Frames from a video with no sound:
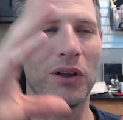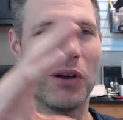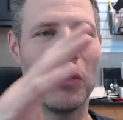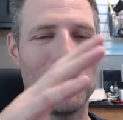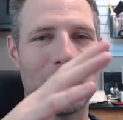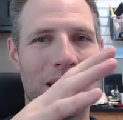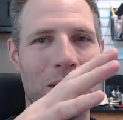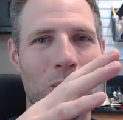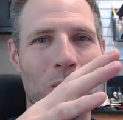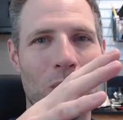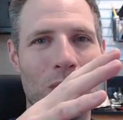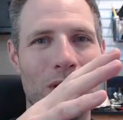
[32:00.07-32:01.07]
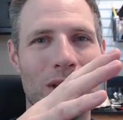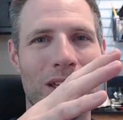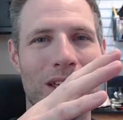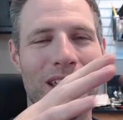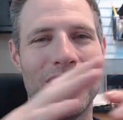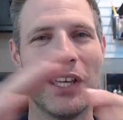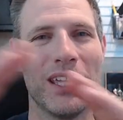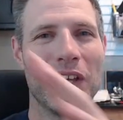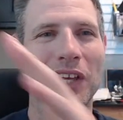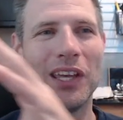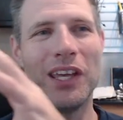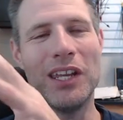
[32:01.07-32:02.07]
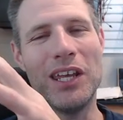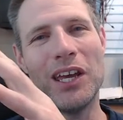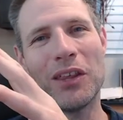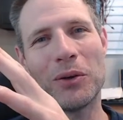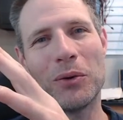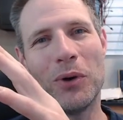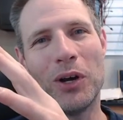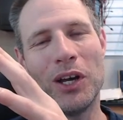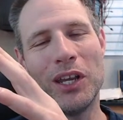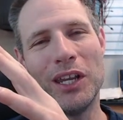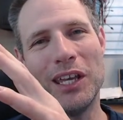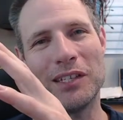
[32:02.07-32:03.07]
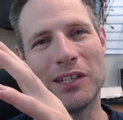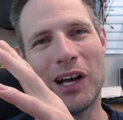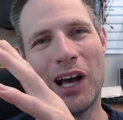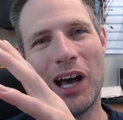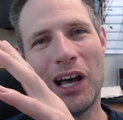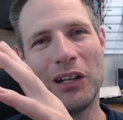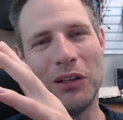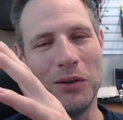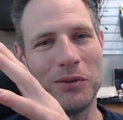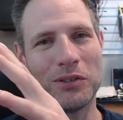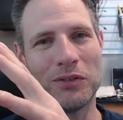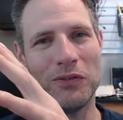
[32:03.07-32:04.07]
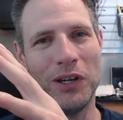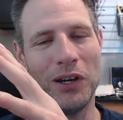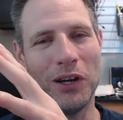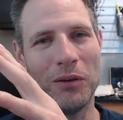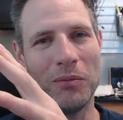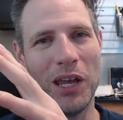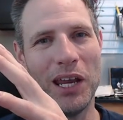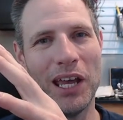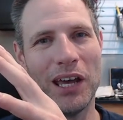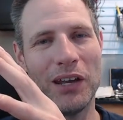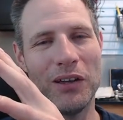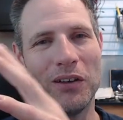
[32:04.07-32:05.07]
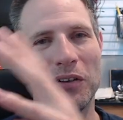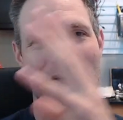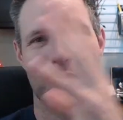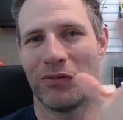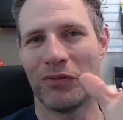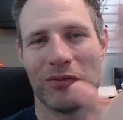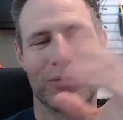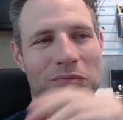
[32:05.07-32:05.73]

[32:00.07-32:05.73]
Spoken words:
know, let's say wood, and the other one is a hollow sphere made out of